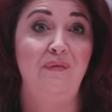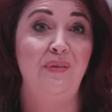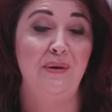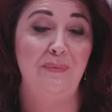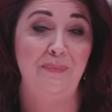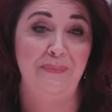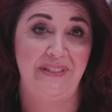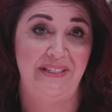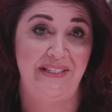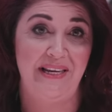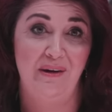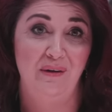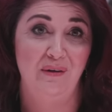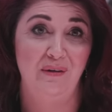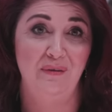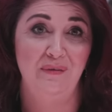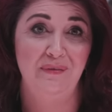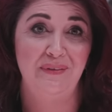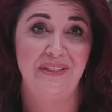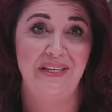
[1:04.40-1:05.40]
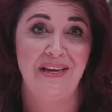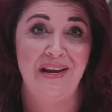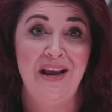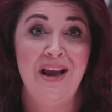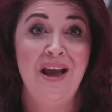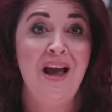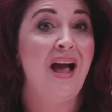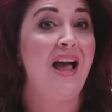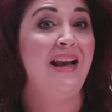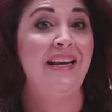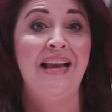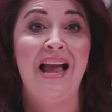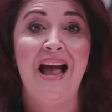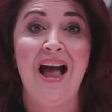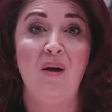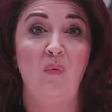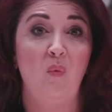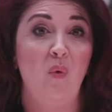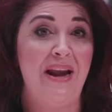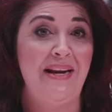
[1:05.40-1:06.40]
themselves. I
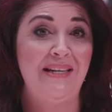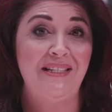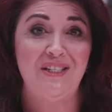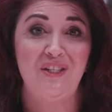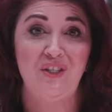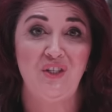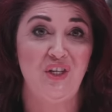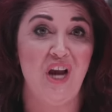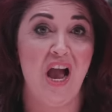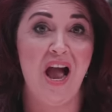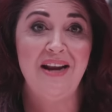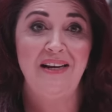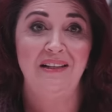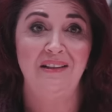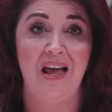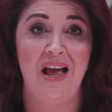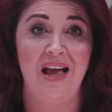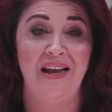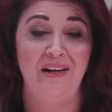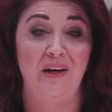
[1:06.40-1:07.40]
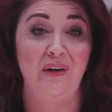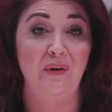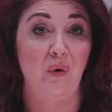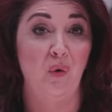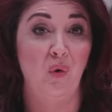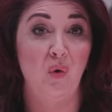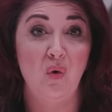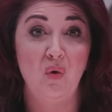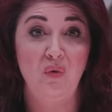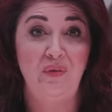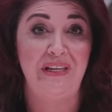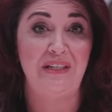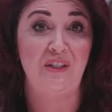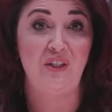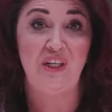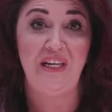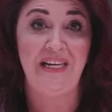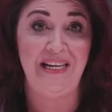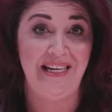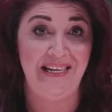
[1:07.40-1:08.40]
can't wait to shine a light on all that
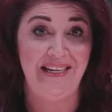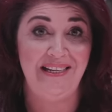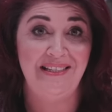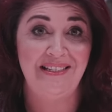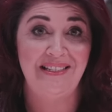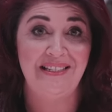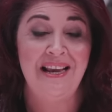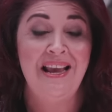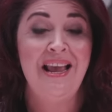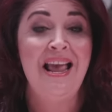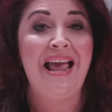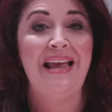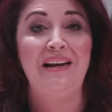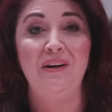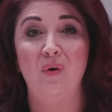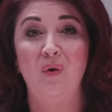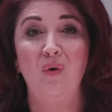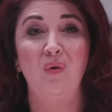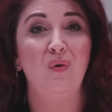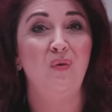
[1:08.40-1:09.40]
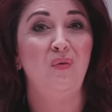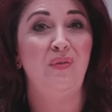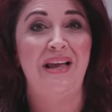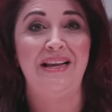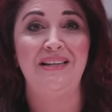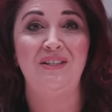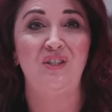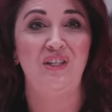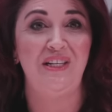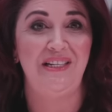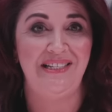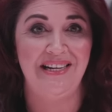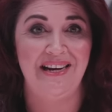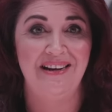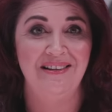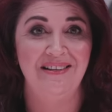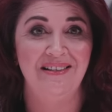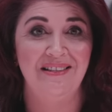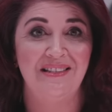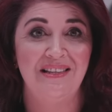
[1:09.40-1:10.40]
she is and all that she
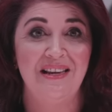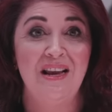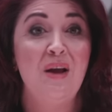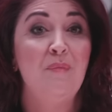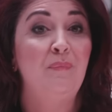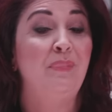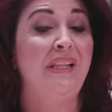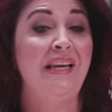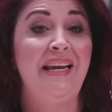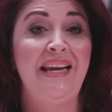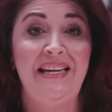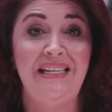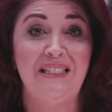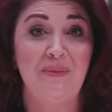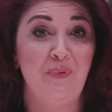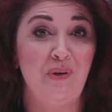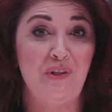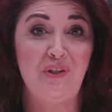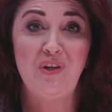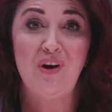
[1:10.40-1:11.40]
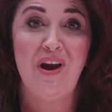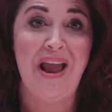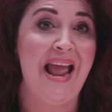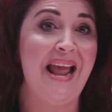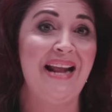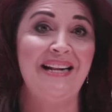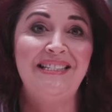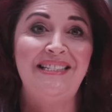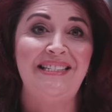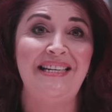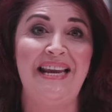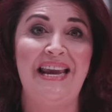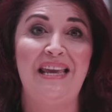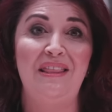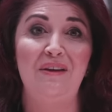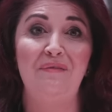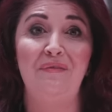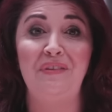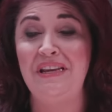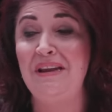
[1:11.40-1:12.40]
does. Please put your hands
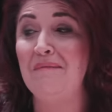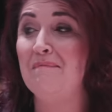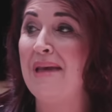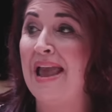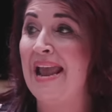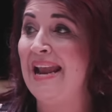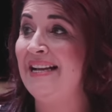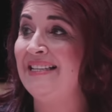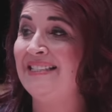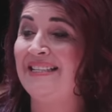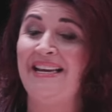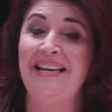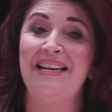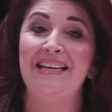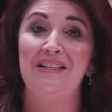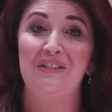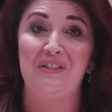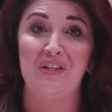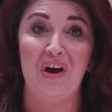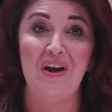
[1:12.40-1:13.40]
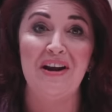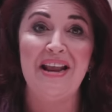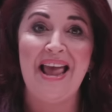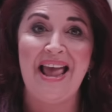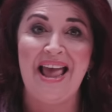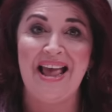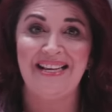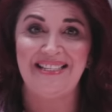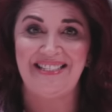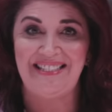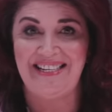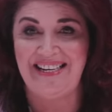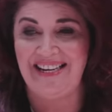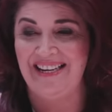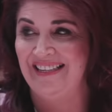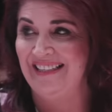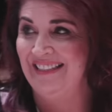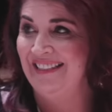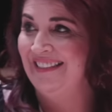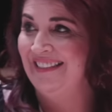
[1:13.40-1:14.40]
together for the amazing Donna Aston.